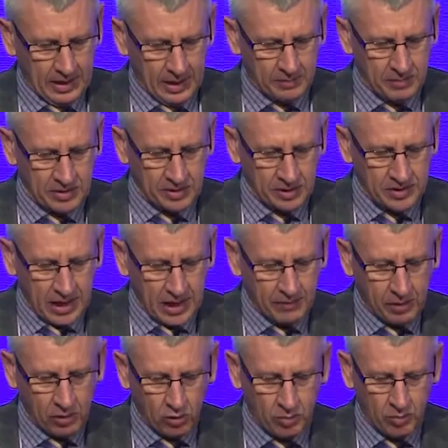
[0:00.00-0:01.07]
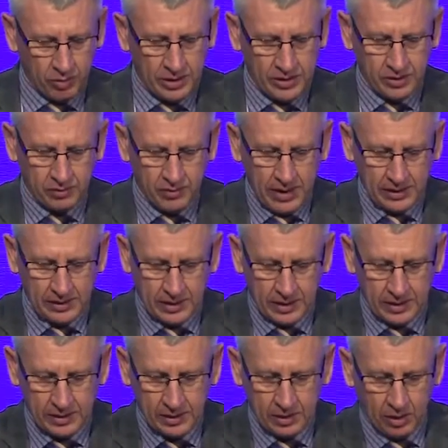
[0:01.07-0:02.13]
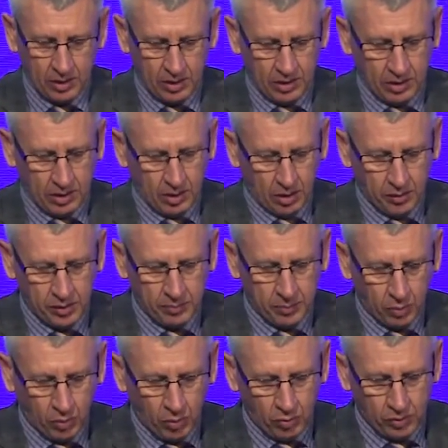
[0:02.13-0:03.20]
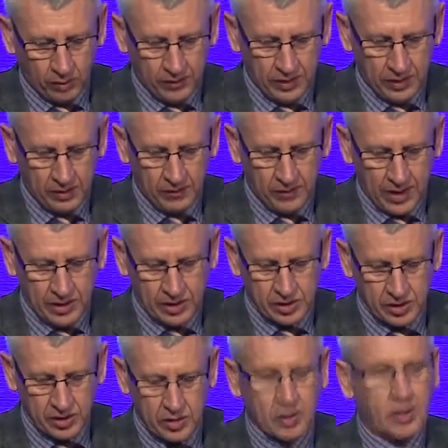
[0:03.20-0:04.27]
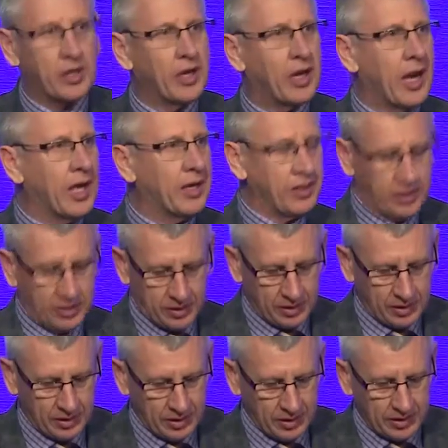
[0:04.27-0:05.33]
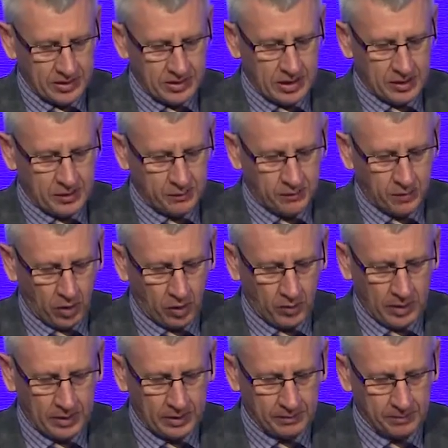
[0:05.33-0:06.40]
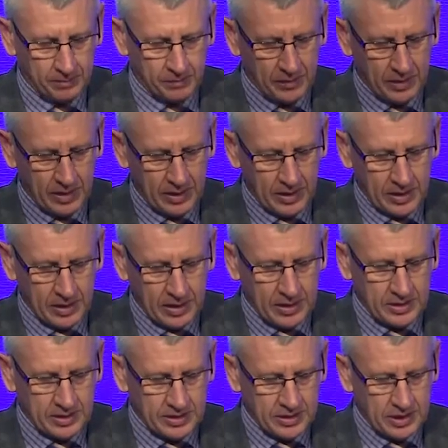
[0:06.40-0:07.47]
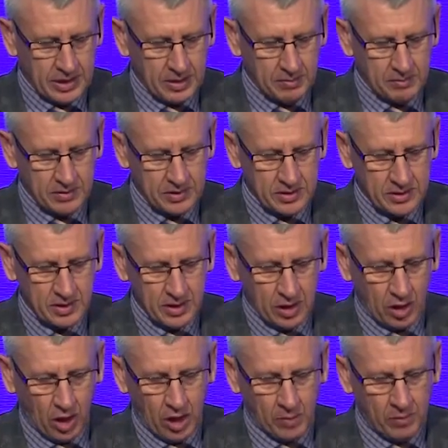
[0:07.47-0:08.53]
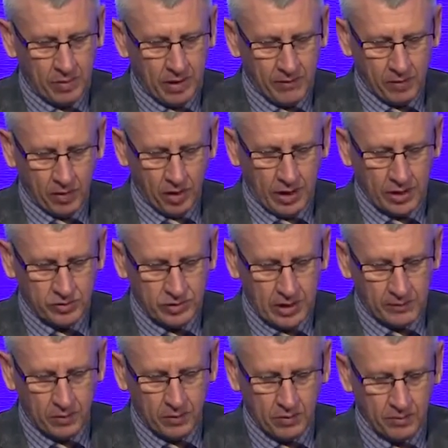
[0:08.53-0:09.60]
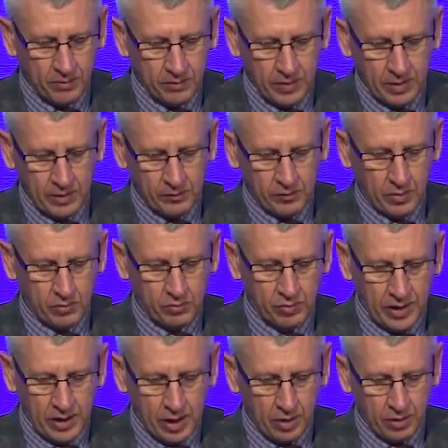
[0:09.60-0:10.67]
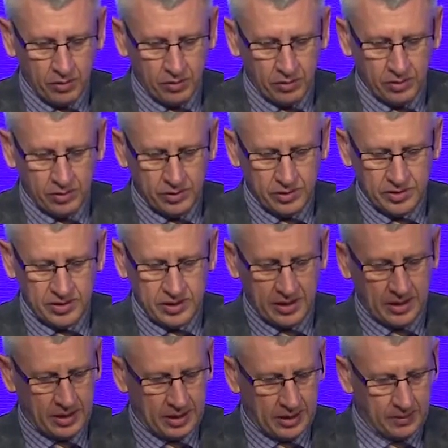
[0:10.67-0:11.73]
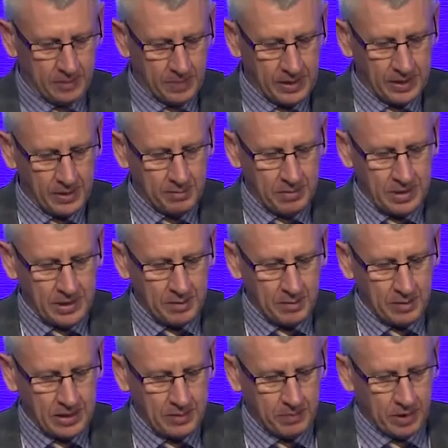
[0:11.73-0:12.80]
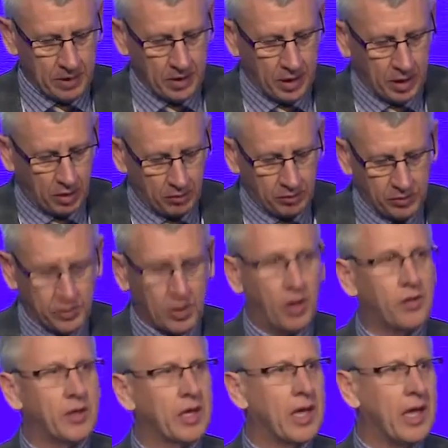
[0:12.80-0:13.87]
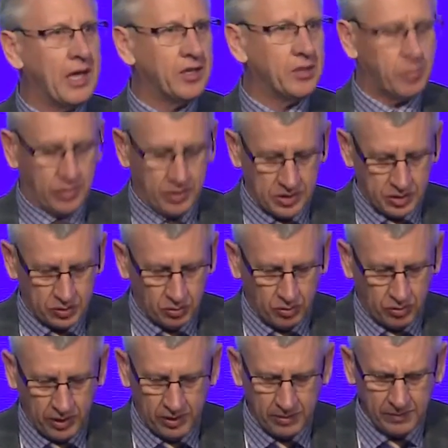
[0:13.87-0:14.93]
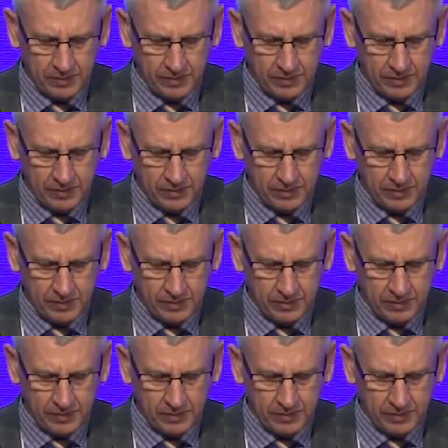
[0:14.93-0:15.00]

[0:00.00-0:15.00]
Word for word: And Mr. David Albury, Director on the board of the Innovation Unit in London, said the following It seems like wherever I travel, from Rio to Sydney, many people in health know the Canterbury story.